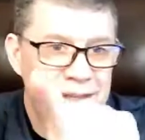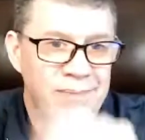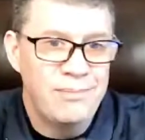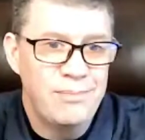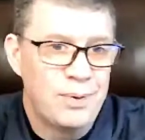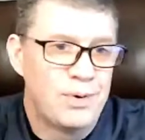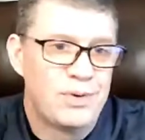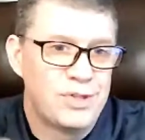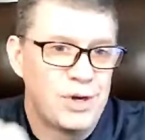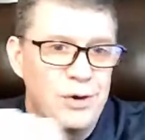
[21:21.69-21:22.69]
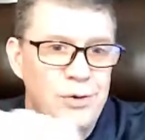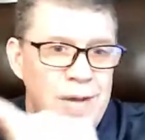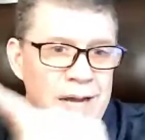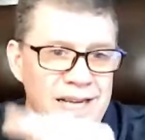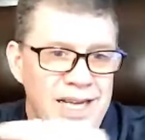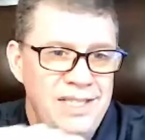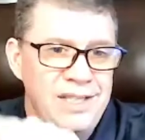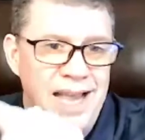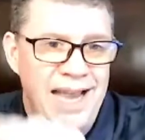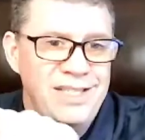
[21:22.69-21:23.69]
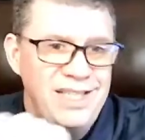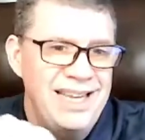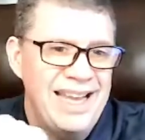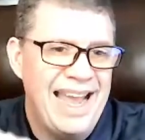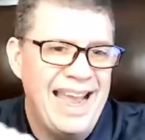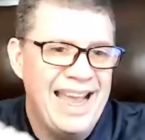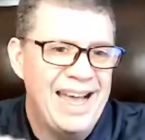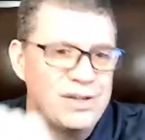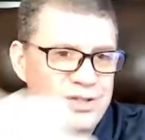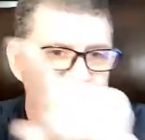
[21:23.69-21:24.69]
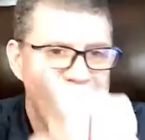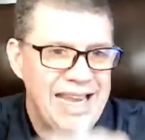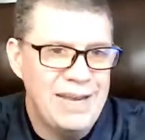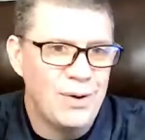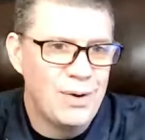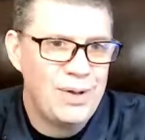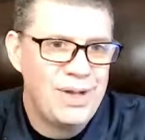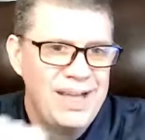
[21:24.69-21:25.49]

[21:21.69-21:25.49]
they put a circle around HEAL. So heal.